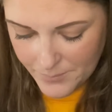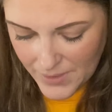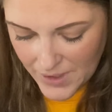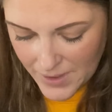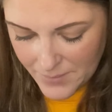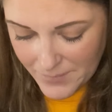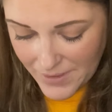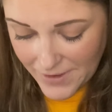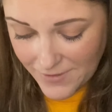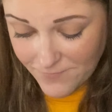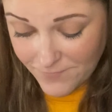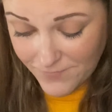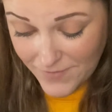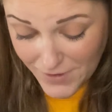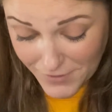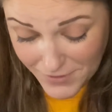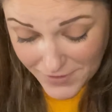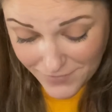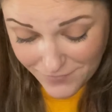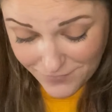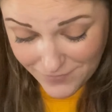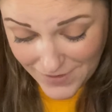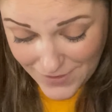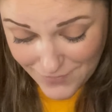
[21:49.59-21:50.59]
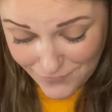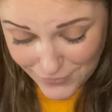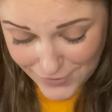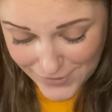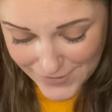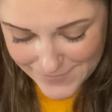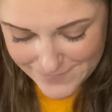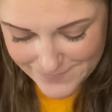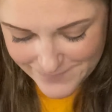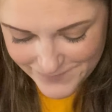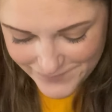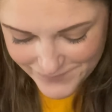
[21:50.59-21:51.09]
But my very
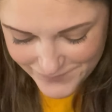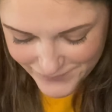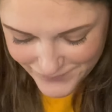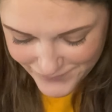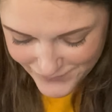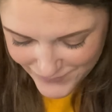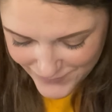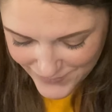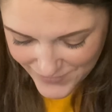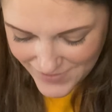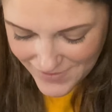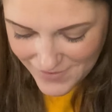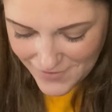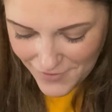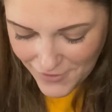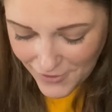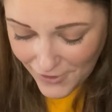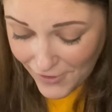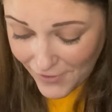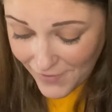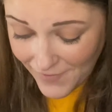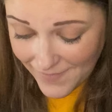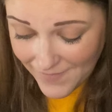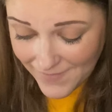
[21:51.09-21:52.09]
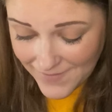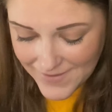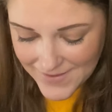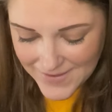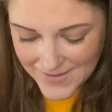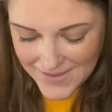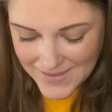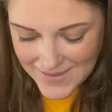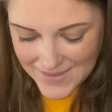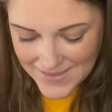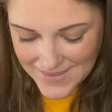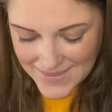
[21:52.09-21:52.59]
favorite are
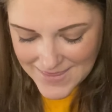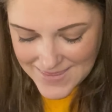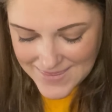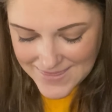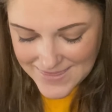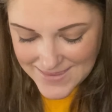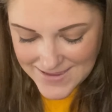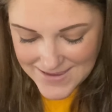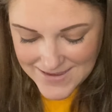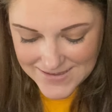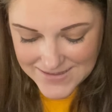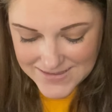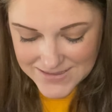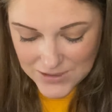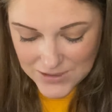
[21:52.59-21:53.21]
these